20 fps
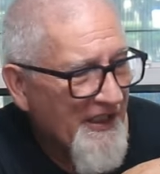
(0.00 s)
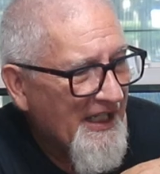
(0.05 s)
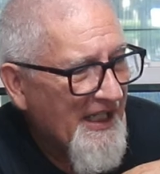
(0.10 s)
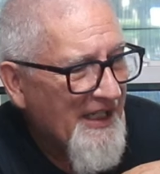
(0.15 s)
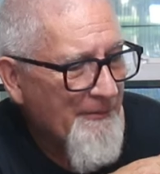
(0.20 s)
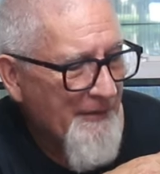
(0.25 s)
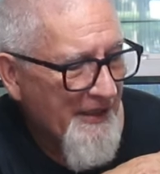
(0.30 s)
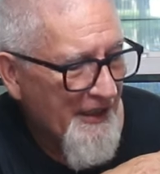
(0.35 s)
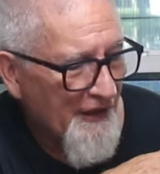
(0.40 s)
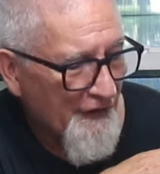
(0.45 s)

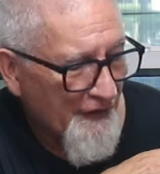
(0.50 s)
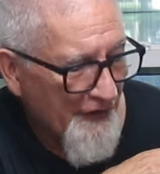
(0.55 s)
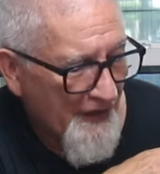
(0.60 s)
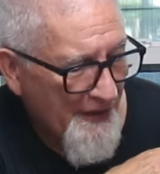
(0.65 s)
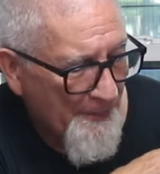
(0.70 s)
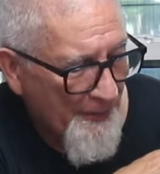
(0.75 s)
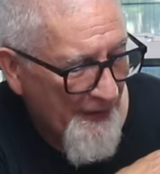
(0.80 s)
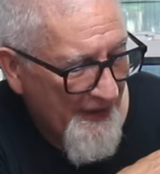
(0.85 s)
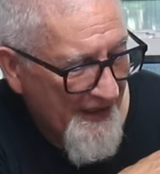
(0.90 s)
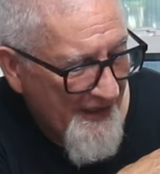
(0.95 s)
game and it
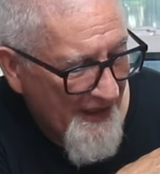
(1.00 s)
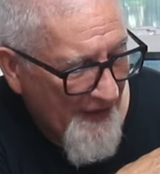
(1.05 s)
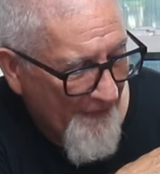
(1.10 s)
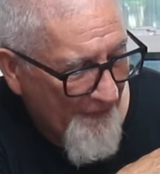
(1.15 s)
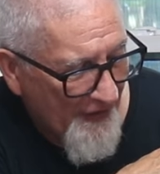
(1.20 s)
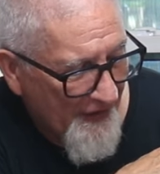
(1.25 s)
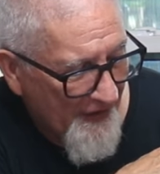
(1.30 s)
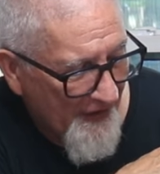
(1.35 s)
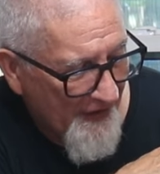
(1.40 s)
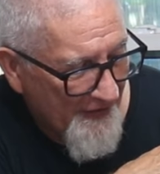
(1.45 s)
looks pretty
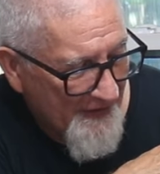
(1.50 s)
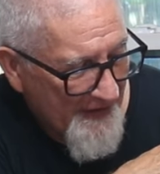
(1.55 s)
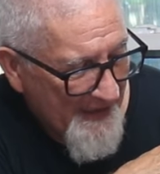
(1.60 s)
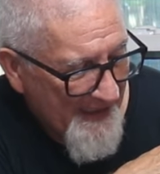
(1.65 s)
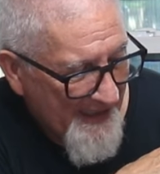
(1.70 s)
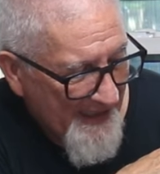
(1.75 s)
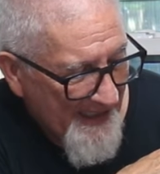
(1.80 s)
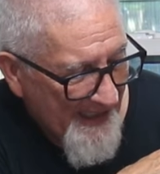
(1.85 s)
difficult.